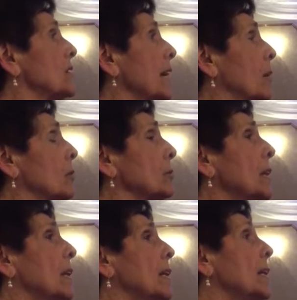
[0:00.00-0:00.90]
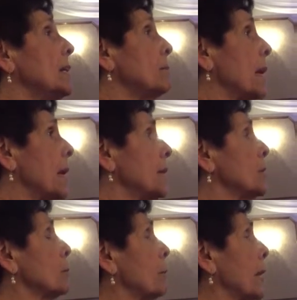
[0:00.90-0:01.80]
is held in May
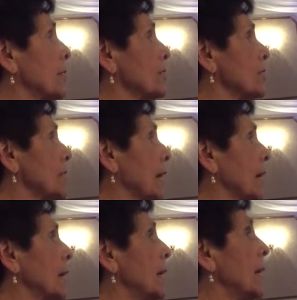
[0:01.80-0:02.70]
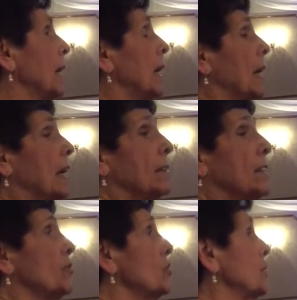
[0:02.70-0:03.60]
near Mother's Day. And
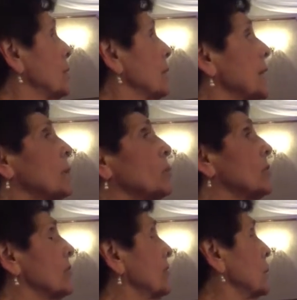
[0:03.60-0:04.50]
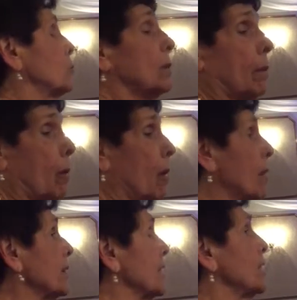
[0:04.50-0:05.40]
this year, it was, well,
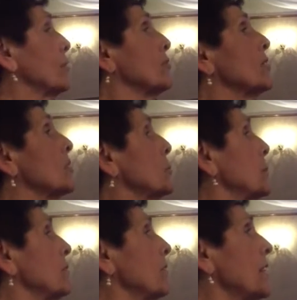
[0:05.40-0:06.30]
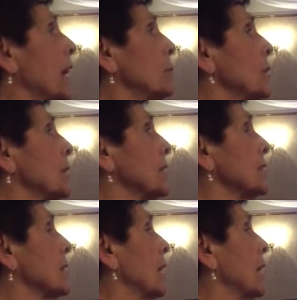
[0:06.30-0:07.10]
all the years, it's been fabulous.